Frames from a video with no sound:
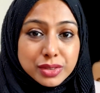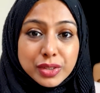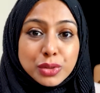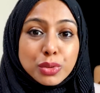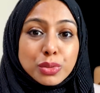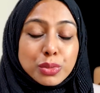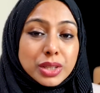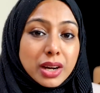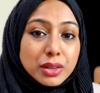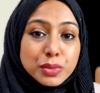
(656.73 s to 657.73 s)
We don't know the
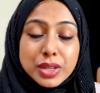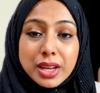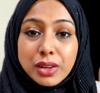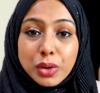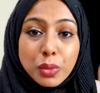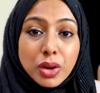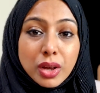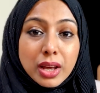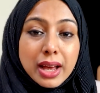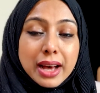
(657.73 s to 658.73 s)
art of saying no,
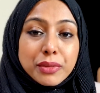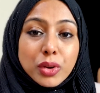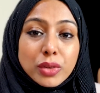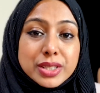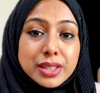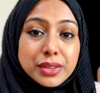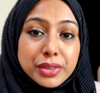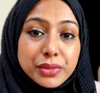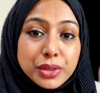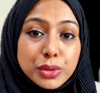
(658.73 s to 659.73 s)
and we always get
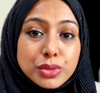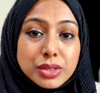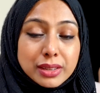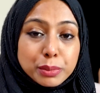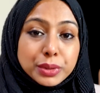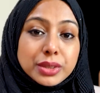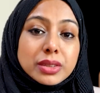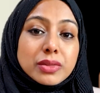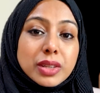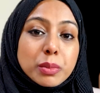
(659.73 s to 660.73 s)
confused that the
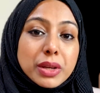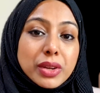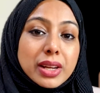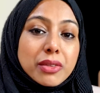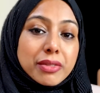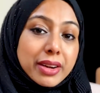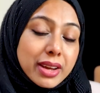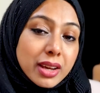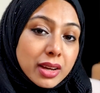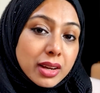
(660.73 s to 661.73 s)
person will be really very
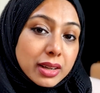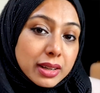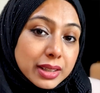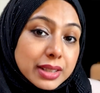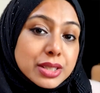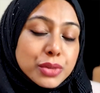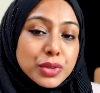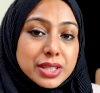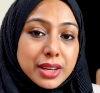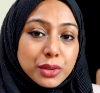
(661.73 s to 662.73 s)
uh, hurt if we
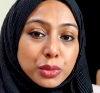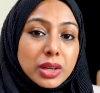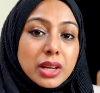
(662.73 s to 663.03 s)
say a no.